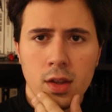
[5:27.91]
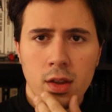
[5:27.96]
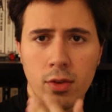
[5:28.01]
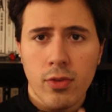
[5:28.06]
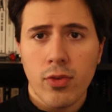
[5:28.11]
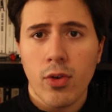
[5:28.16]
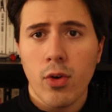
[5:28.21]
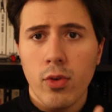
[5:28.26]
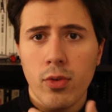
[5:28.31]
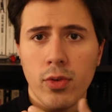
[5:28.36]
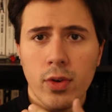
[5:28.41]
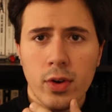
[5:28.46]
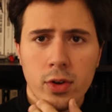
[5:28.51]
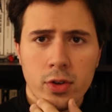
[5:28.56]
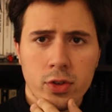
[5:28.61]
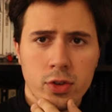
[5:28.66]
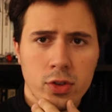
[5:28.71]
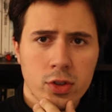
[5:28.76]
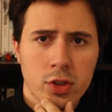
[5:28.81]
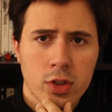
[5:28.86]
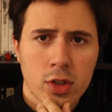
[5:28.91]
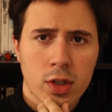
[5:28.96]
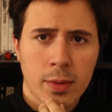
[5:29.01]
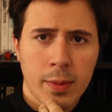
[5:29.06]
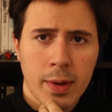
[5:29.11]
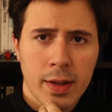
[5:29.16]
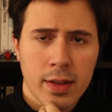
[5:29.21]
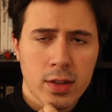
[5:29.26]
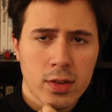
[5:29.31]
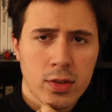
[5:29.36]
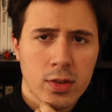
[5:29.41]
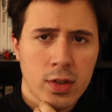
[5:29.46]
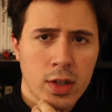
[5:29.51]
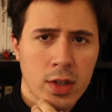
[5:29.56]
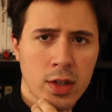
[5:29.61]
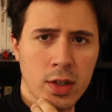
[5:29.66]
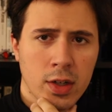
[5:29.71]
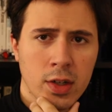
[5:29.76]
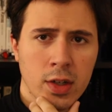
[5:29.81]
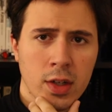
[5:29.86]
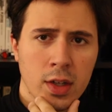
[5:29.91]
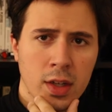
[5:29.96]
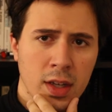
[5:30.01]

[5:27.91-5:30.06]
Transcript: The full version should come out this year.